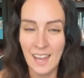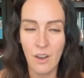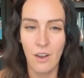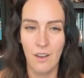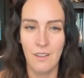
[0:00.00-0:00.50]

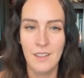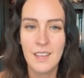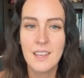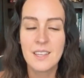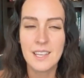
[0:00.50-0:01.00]
at all.
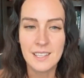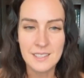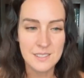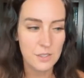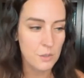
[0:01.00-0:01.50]
It
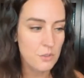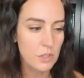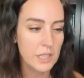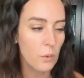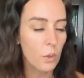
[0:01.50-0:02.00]
is
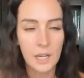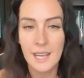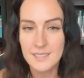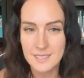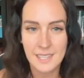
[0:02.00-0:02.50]
usually
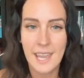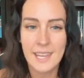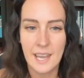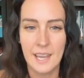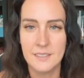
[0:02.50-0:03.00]
organized
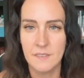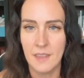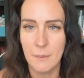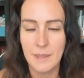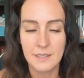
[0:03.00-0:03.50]
chaos,
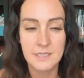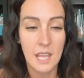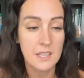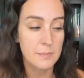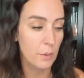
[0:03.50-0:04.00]
if that makes
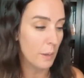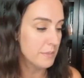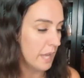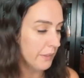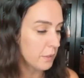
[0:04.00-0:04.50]
sense. But
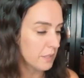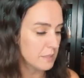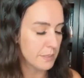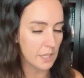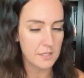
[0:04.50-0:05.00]
I'm telling you
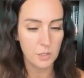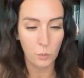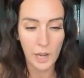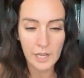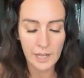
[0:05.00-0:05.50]
this because
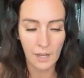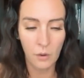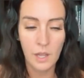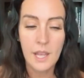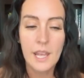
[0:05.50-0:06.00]
you write it
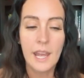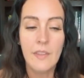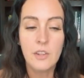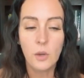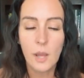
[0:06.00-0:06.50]
out
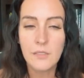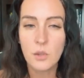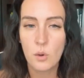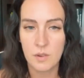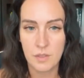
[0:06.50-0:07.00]
and then you don't
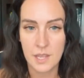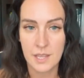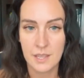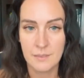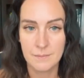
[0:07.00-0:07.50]
have to
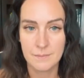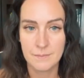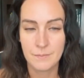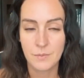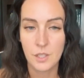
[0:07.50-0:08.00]
overthink it.
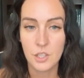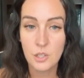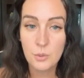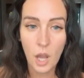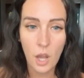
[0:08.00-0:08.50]

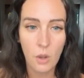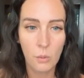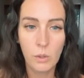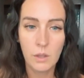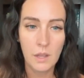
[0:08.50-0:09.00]
You
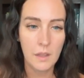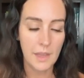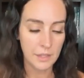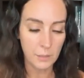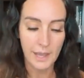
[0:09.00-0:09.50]
know
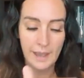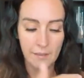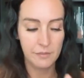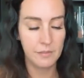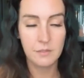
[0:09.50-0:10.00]
that you
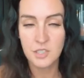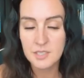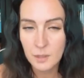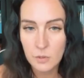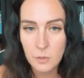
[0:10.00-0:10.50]
have,
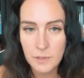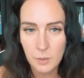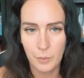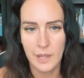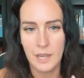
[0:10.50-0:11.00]
just like when you
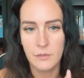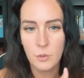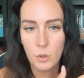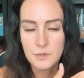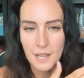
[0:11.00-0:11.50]
meal plan, if
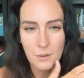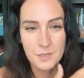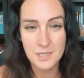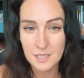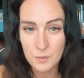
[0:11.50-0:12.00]
you wrote
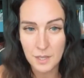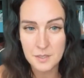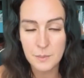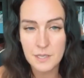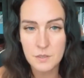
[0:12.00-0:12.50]
down six
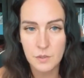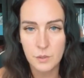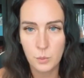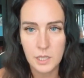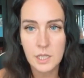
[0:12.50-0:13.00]
recipes for
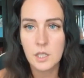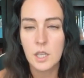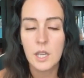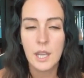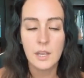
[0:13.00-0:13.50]
the
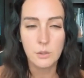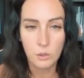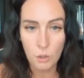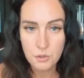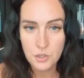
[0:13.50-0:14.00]
week and you
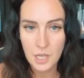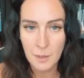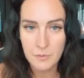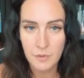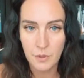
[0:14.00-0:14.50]
grocery
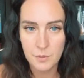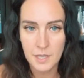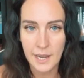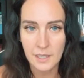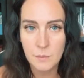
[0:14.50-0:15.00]
shopped for
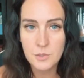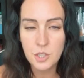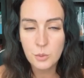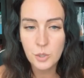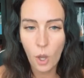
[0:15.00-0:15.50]
those
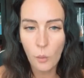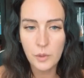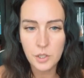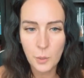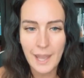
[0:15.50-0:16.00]
items, you know
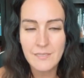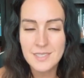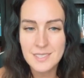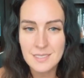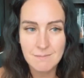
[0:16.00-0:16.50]
that you
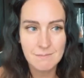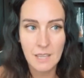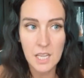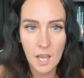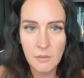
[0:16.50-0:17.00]
have
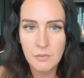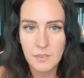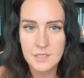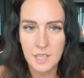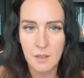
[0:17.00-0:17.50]

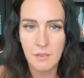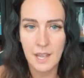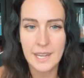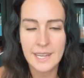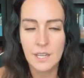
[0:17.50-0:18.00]
enough stuff
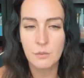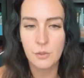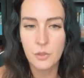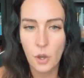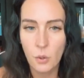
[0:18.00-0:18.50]
on hand
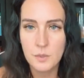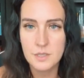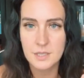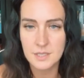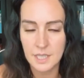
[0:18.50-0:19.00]
for
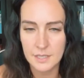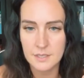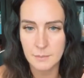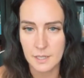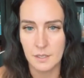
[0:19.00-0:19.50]
those
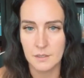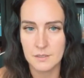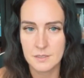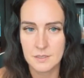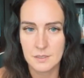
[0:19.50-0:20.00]
six
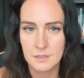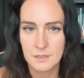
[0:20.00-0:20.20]
meals.